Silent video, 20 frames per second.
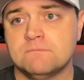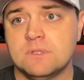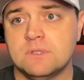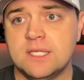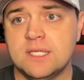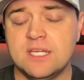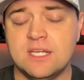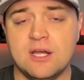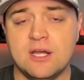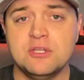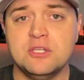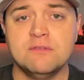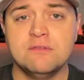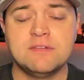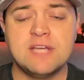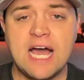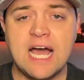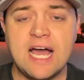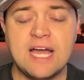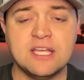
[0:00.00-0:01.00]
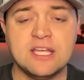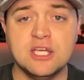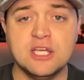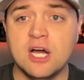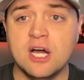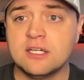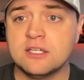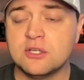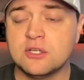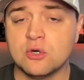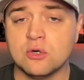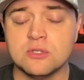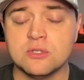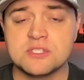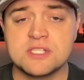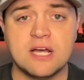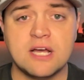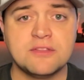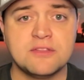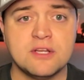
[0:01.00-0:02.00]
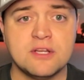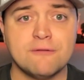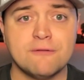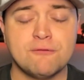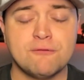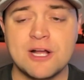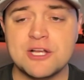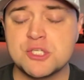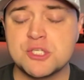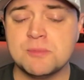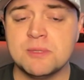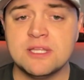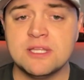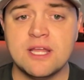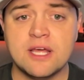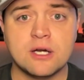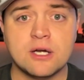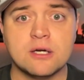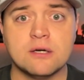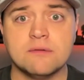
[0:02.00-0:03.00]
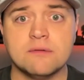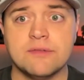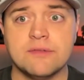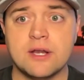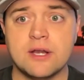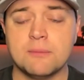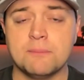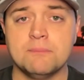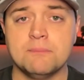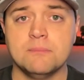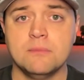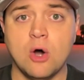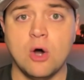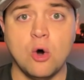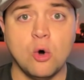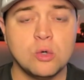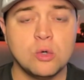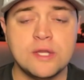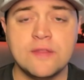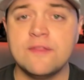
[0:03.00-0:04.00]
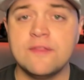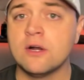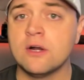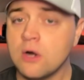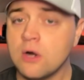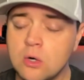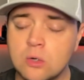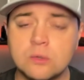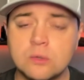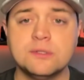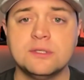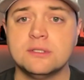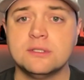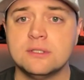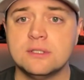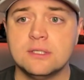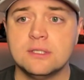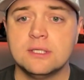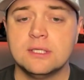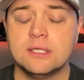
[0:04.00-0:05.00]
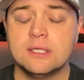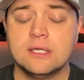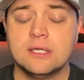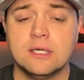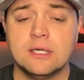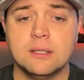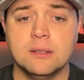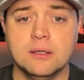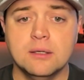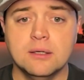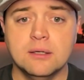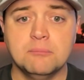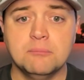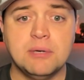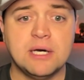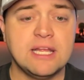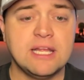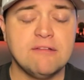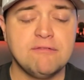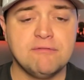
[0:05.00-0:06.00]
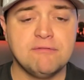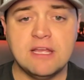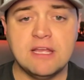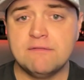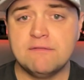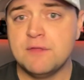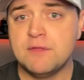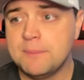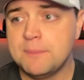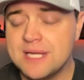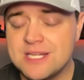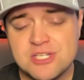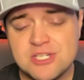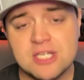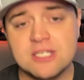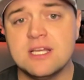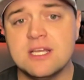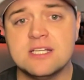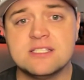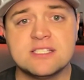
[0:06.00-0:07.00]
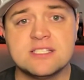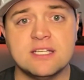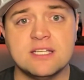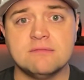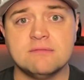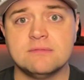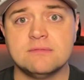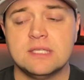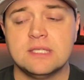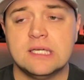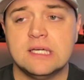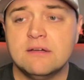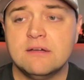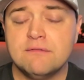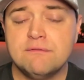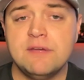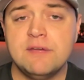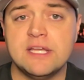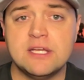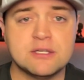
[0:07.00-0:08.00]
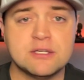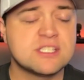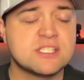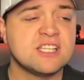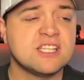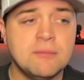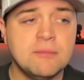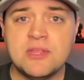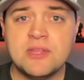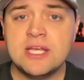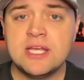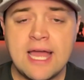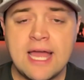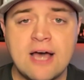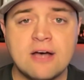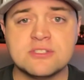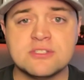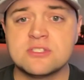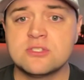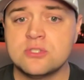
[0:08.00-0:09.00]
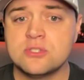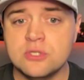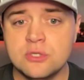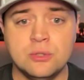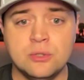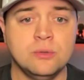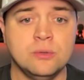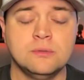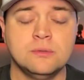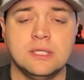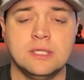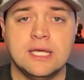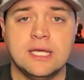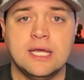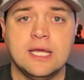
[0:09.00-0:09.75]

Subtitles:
You've got young girls out there, freshmen that are holding their own. But if their pitching doesn't figure something out soon,